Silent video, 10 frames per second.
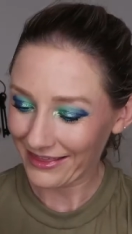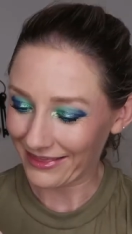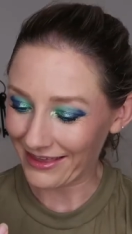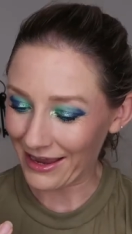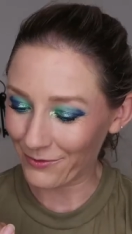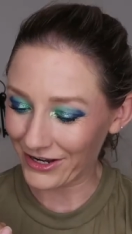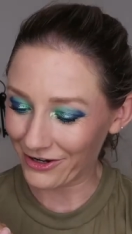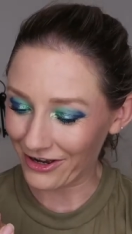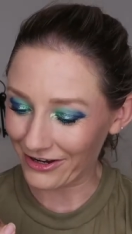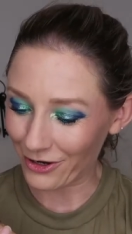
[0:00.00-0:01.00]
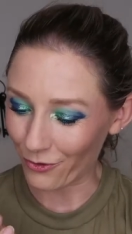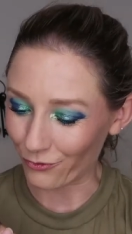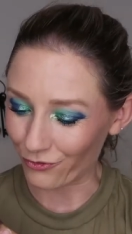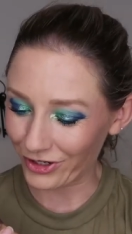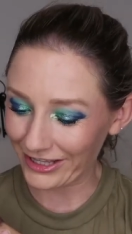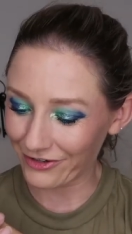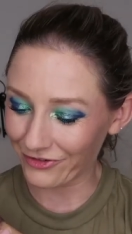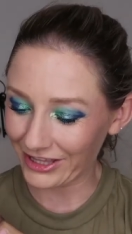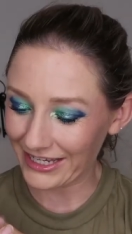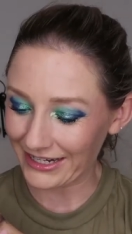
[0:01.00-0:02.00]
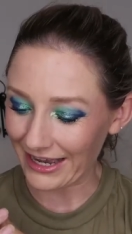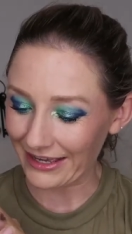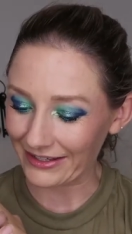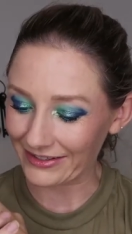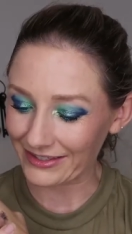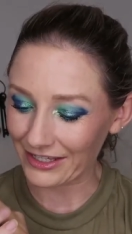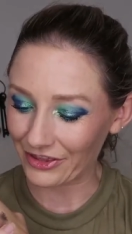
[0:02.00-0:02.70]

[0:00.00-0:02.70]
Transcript: That went on really, really nice.